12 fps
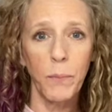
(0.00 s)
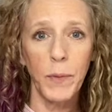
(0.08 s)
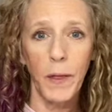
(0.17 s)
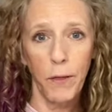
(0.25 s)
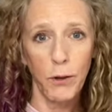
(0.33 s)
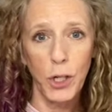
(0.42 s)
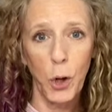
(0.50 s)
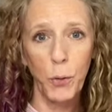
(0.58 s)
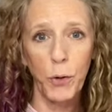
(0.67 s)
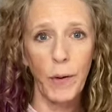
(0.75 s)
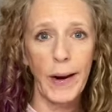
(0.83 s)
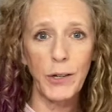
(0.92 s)
that their
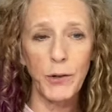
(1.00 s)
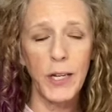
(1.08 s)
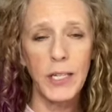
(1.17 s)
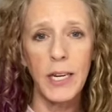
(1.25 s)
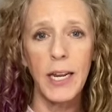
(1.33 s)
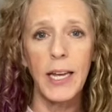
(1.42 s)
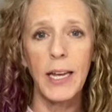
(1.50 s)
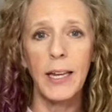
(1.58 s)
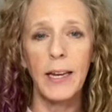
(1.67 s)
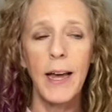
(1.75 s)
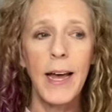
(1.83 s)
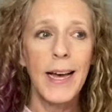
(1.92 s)
children are interested
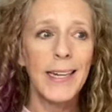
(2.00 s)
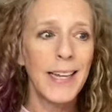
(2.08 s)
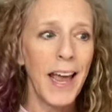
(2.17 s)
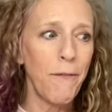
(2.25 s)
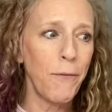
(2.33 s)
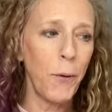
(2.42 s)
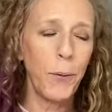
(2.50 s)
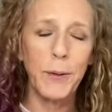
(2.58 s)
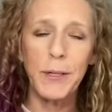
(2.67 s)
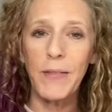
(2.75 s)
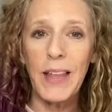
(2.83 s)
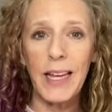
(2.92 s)
in, take photos
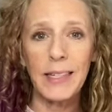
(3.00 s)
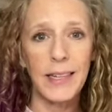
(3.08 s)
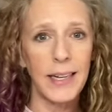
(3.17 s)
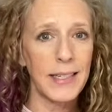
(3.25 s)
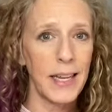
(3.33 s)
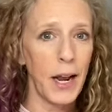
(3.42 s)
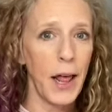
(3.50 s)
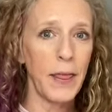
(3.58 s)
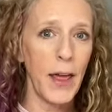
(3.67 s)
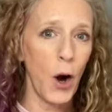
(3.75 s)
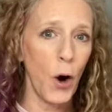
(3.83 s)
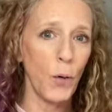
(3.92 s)
of the insects
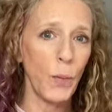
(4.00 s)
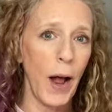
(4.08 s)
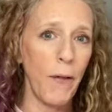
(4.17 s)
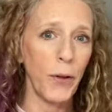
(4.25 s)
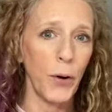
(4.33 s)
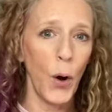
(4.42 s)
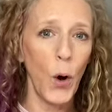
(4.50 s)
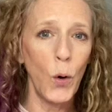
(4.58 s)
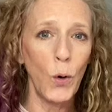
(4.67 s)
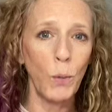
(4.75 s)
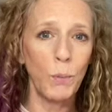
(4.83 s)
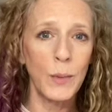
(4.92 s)
that are around their
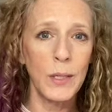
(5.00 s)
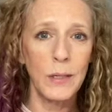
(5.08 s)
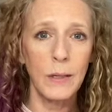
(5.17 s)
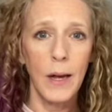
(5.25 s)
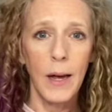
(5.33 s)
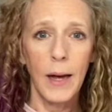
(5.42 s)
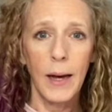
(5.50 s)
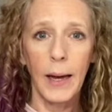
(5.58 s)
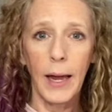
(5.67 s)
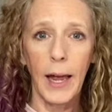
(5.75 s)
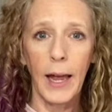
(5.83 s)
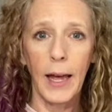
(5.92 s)
homes.
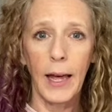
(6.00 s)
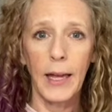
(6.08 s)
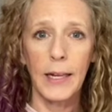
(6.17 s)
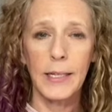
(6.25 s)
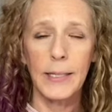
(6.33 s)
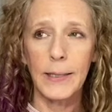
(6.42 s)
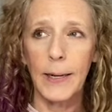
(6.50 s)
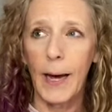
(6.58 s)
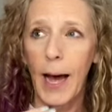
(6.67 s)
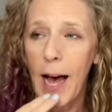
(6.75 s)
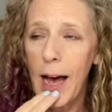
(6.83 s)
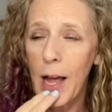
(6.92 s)
And
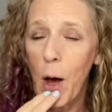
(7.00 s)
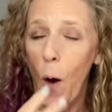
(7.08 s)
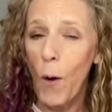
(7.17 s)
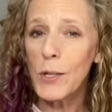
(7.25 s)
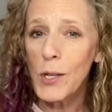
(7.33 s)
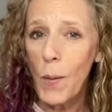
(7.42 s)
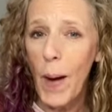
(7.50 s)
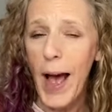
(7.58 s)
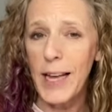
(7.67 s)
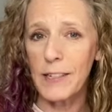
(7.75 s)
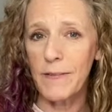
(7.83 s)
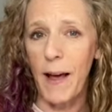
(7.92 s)
I also
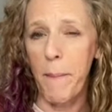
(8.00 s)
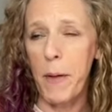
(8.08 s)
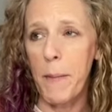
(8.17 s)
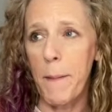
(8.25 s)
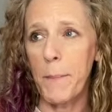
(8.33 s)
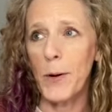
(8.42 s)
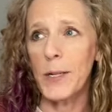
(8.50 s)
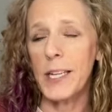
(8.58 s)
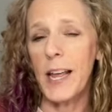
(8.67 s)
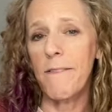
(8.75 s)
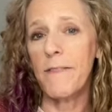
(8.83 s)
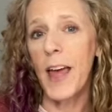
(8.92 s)
ask family members
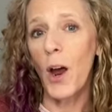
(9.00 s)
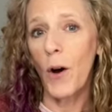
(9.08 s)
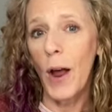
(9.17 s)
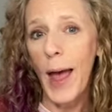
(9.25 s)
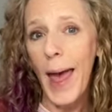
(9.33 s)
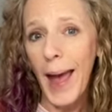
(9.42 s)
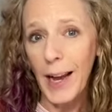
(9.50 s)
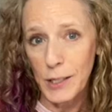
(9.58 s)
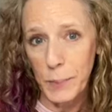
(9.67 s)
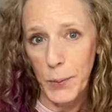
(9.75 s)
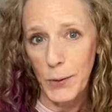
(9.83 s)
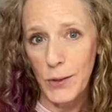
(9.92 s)
if they are
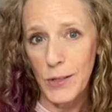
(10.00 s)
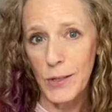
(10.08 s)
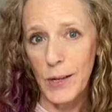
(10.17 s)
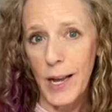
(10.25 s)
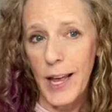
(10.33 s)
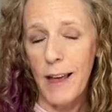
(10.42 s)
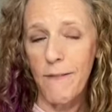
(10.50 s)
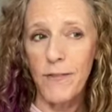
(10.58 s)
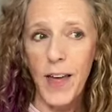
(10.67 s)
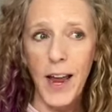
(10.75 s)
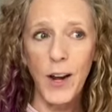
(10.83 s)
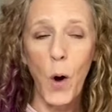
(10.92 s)
experts, if
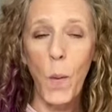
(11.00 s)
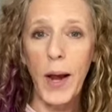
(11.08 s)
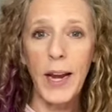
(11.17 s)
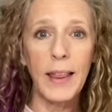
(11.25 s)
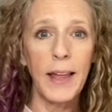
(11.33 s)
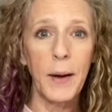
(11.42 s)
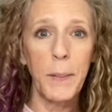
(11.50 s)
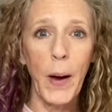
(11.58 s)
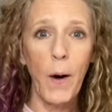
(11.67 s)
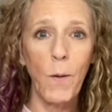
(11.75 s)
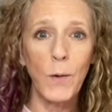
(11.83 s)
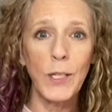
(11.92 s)
they know anything
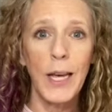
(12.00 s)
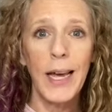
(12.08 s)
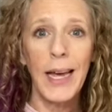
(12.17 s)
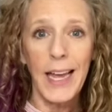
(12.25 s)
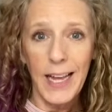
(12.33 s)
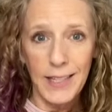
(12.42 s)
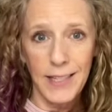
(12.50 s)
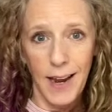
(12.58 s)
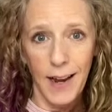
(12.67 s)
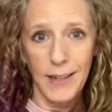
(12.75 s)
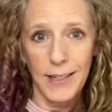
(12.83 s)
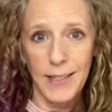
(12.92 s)
about
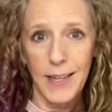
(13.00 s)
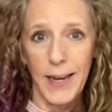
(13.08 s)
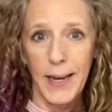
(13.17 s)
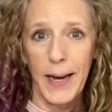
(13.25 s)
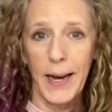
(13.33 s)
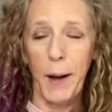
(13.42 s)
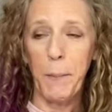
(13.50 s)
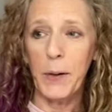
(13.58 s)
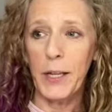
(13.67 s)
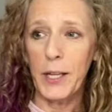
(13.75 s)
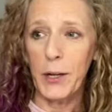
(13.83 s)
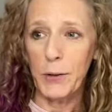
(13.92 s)
insects. A couple
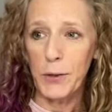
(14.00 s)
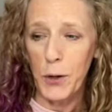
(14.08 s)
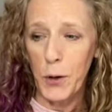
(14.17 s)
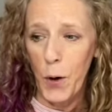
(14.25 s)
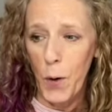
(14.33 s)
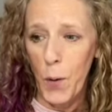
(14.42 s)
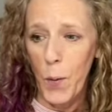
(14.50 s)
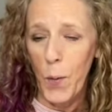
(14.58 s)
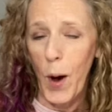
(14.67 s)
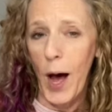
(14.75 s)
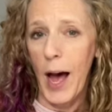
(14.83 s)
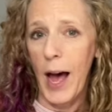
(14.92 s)
of years
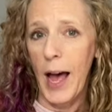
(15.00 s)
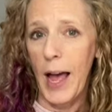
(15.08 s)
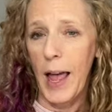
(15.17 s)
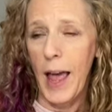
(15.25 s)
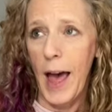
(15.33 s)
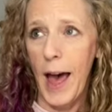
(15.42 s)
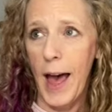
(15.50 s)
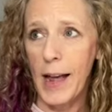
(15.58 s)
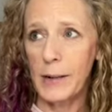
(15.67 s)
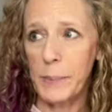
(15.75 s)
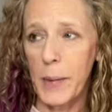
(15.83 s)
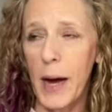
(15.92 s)
ago, I
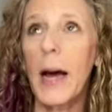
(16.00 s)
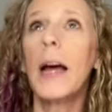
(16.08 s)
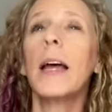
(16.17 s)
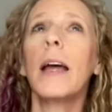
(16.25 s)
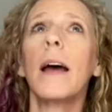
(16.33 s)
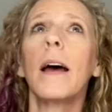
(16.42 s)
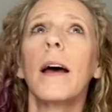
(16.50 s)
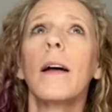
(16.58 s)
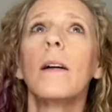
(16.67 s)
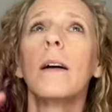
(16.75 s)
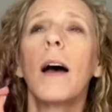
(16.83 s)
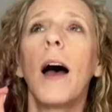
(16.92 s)
had my
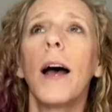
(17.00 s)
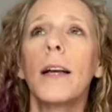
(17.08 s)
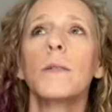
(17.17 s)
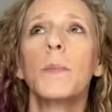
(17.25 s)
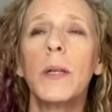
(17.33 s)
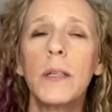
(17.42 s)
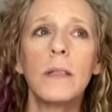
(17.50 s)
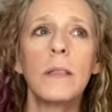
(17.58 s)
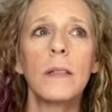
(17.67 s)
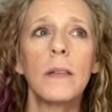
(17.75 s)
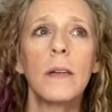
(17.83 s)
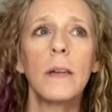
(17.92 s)

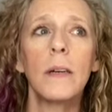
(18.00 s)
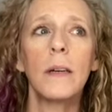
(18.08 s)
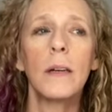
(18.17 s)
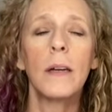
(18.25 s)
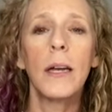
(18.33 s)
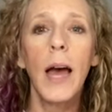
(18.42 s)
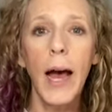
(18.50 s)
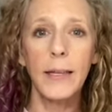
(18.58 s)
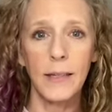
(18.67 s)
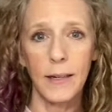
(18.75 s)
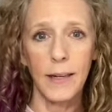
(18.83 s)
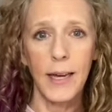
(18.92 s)
husband's
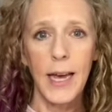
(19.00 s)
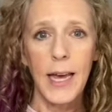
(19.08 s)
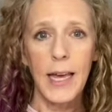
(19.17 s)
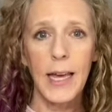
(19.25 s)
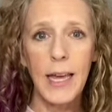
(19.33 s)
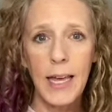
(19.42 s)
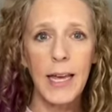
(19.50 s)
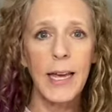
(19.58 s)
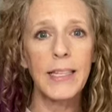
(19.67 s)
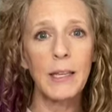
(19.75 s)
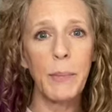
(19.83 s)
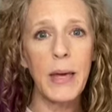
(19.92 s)
cousin. He
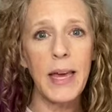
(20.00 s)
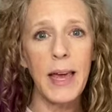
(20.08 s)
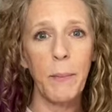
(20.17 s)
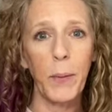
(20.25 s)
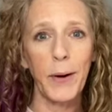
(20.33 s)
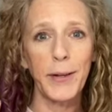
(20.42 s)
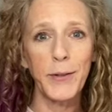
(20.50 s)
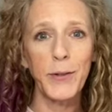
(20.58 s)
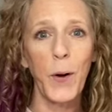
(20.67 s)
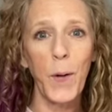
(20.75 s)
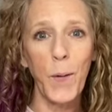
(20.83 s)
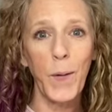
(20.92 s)
is a beekeeper, and
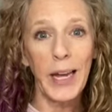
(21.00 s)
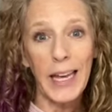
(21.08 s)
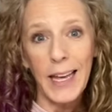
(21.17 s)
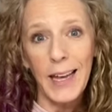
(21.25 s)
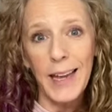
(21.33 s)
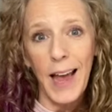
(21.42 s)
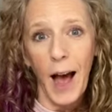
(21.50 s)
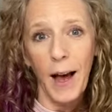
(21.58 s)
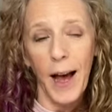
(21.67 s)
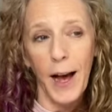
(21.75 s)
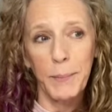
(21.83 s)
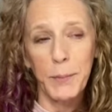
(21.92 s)
so he
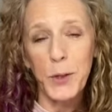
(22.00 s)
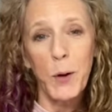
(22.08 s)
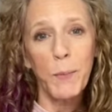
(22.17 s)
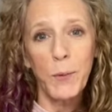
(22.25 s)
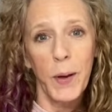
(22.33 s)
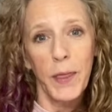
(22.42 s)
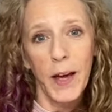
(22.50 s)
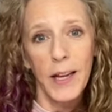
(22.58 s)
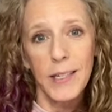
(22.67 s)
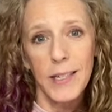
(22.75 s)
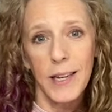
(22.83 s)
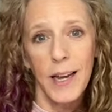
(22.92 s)
Zoomed with
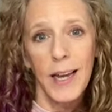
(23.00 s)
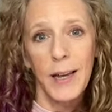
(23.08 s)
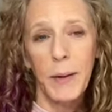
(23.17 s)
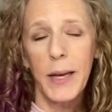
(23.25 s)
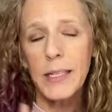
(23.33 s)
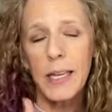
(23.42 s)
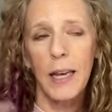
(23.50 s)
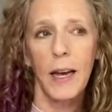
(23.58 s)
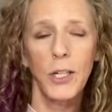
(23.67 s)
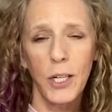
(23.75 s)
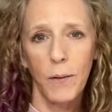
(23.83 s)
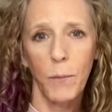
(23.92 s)
us because he
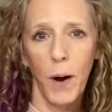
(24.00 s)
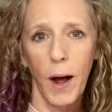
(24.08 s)
actually